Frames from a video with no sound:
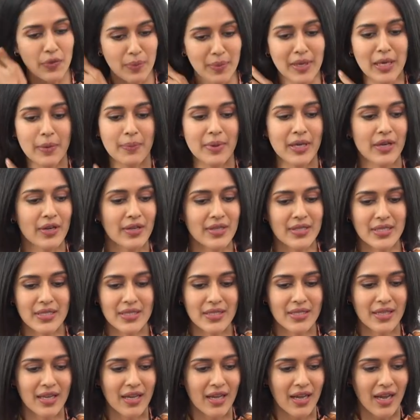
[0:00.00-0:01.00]
for me because
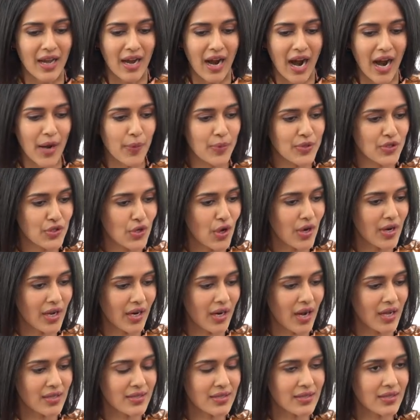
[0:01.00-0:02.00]
I was not
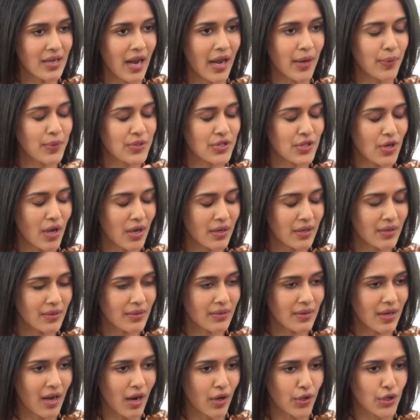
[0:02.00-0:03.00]
accustomed, I was not
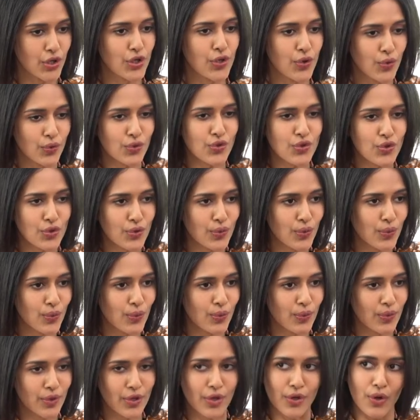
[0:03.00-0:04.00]
uh, used
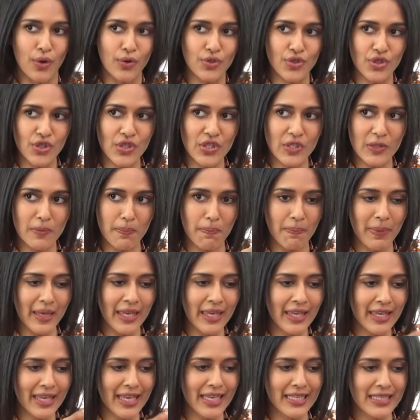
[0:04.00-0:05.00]
to you know just
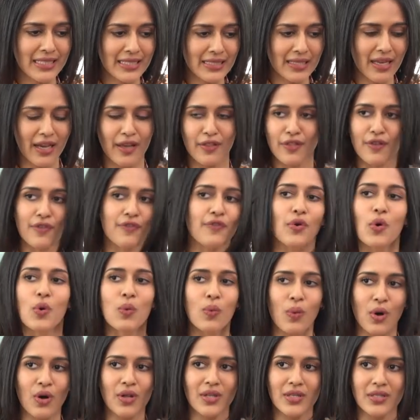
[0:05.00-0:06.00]
being inside the four
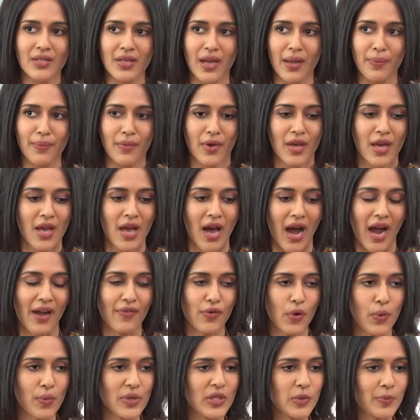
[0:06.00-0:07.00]
walls i'm i've
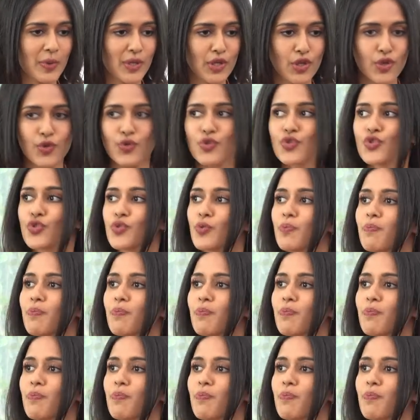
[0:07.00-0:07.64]
always been used to